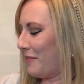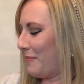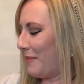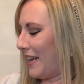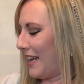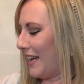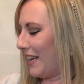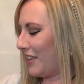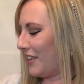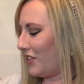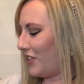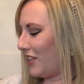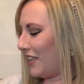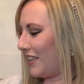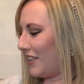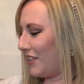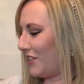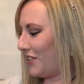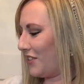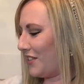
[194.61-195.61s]
The
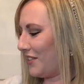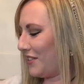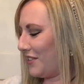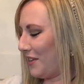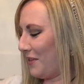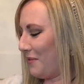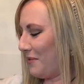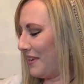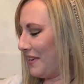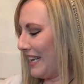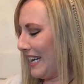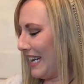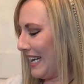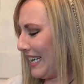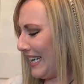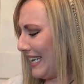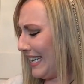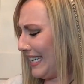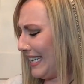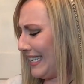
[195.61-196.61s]
packaging is just so
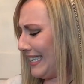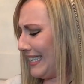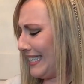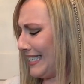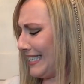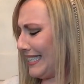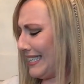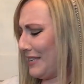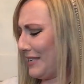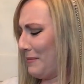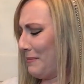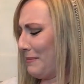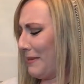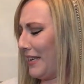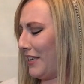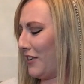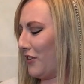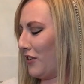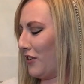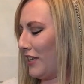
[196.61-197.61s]
nice. Oh
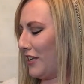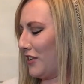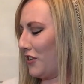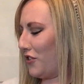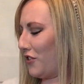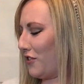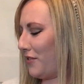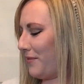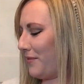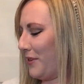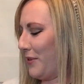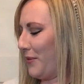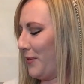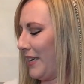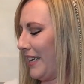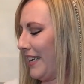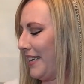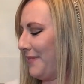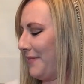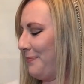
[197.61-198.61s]
my gosh.
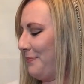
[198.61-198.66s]
Okay.